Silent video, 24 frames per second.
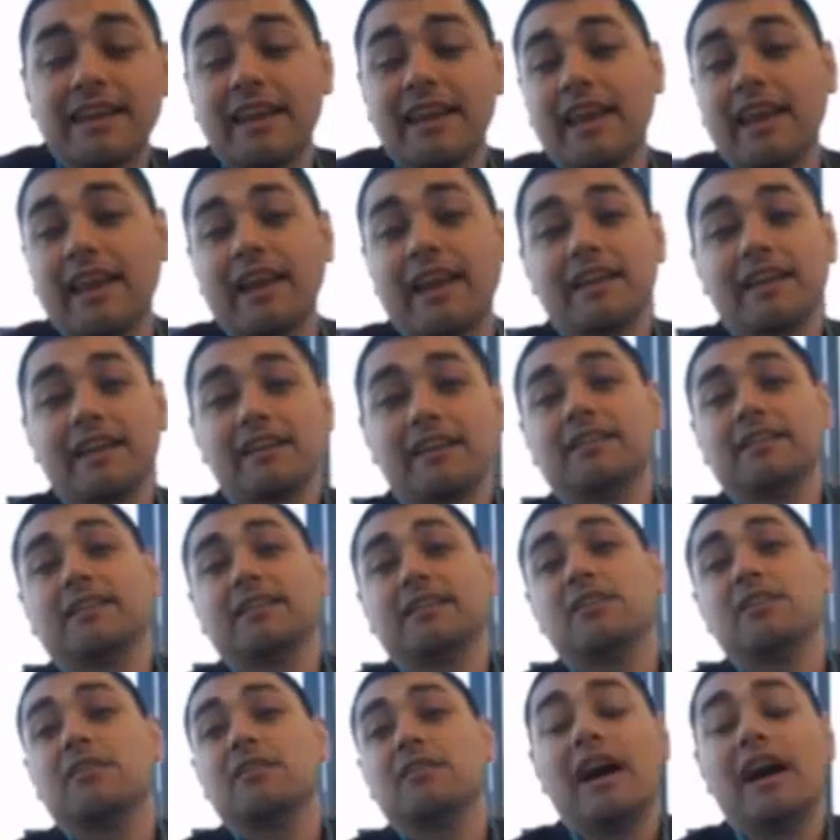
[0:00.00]
And,
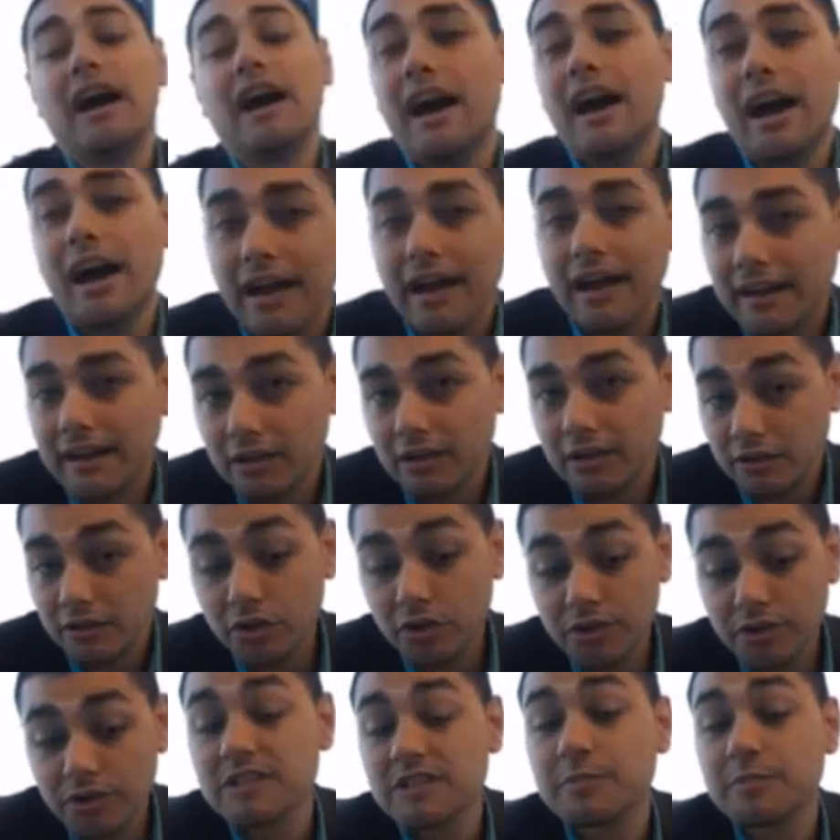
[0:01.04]
you
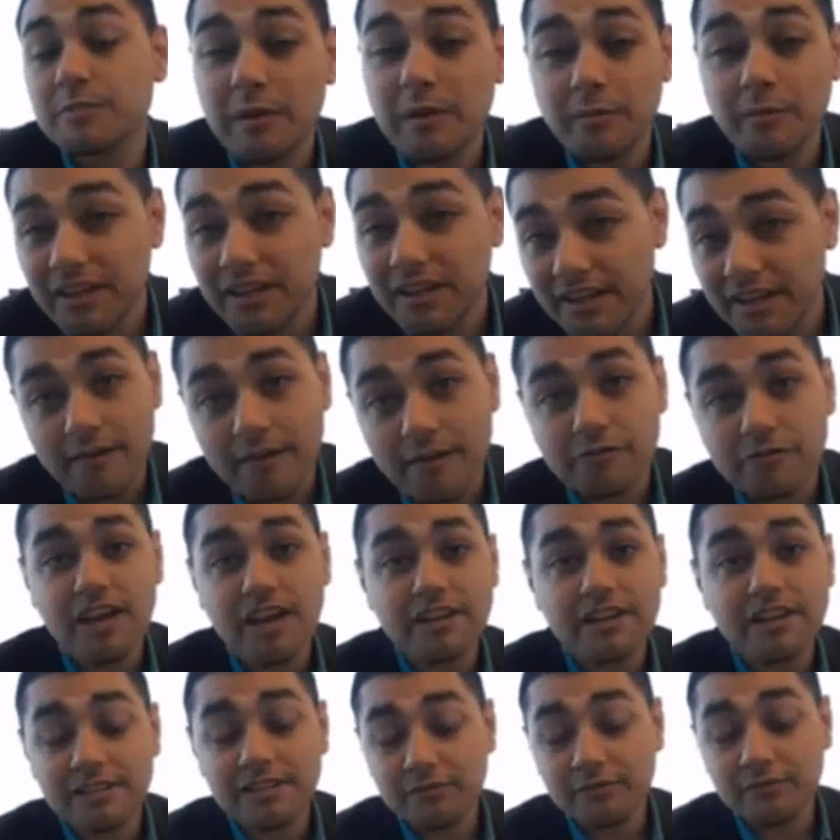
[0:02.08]
could spend money in advertising.